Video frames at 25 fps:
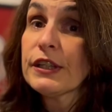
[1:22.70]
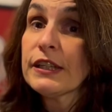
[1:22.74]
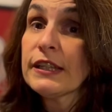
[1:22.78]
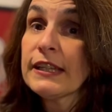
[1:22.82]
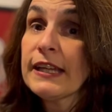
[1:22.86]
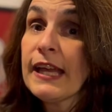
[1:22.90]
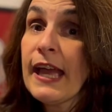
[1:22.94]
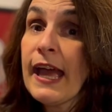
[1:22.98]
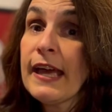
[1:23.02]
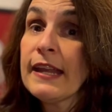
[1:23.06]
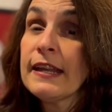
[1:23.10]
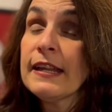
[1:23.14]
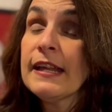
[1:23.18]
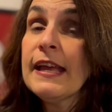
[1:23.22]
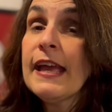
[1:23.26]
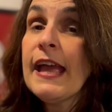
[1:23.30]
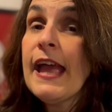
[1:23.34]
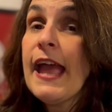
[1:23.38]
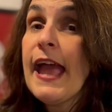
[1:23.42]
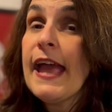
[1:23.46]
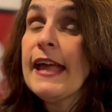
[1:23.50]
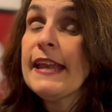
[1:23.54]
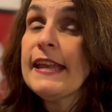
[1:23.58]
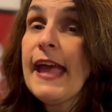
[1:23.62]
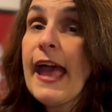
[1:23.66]
get,
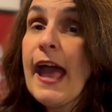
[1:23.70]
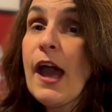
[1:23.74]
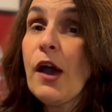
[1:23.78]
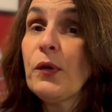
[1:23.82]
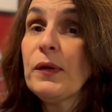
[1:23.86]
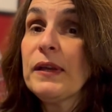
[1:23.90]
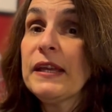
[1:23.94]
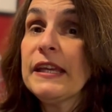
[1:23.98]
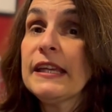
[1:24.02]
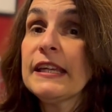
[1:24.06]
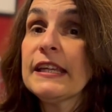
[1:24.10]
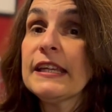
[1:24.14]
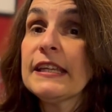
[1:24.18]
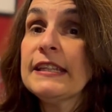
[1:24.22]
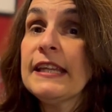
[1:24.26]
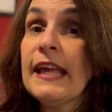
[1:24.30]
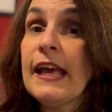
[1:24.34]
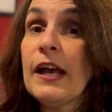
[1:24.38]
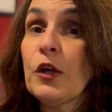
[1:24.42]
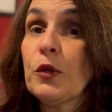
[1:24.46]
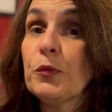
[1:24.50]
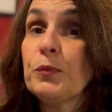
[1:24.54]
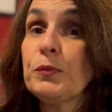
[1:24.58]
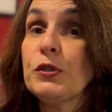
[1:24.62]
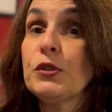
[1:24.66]
and how he can
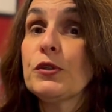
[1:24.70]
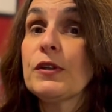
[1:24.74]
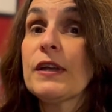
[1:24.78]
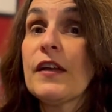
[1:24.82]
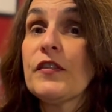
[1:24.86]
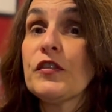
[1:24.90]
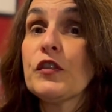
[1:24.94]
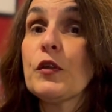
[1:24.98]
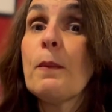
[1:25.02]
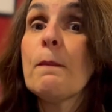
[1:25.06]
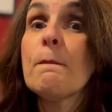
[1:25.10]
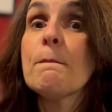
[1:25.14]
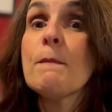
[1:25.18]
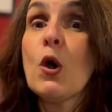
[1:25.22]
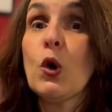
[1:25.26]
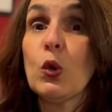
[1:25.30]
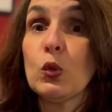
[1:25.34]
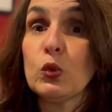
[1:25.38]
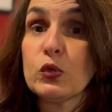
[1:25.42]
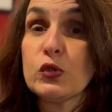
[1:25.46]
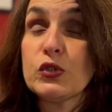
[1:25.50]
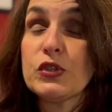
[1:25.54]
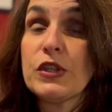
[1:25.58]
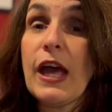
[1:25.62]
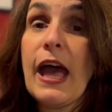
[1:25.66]
help you get the
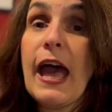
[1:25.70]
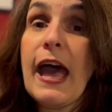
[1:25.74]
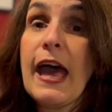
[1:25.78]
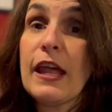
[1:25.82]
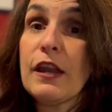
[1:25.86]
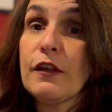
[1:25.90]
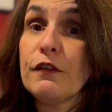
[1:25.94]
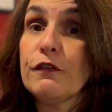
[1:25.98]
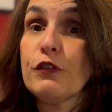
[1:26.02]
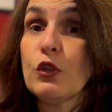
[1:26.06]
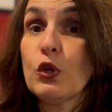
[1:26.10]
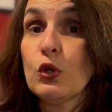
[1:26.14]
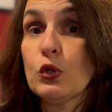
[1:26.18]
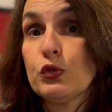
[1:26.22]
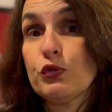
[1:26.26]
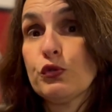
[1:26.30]
most out of those